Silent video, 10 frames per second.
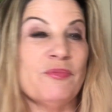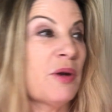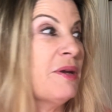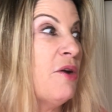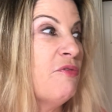
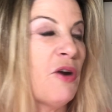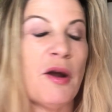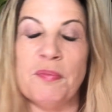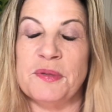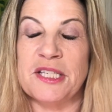Where do we go for
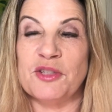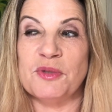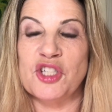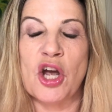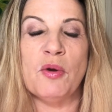our position
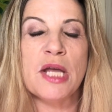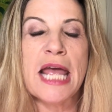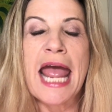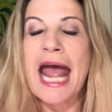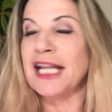with Joe?
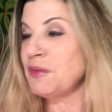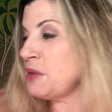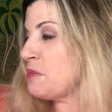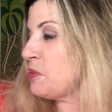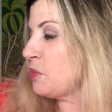And the
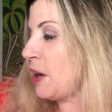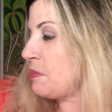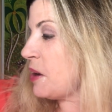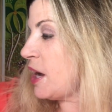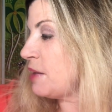people
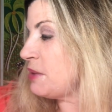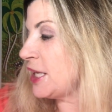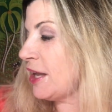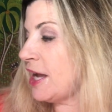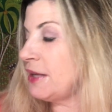right behind me
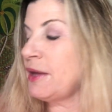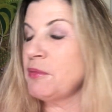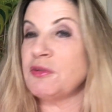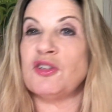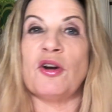in line, they
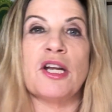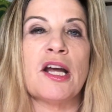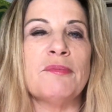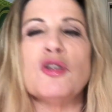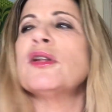were starting to come to.